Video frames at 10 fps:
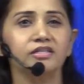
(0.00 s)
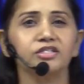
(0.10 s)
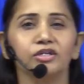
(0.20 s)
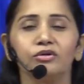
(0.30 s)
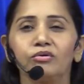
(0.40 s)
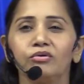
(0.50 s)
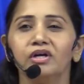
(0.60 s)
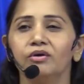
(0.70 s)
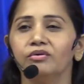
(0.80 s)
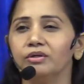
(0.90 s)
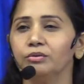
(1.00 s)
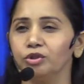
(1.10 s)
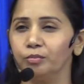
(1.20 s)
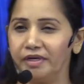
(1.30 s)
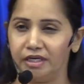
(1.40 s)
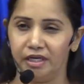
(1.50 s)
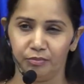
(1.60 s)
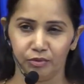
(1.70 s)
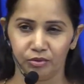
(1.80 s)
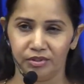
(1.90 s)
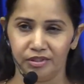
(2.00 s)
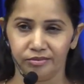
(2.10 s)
christ edurukunna unte gurtupattalekapothunnaru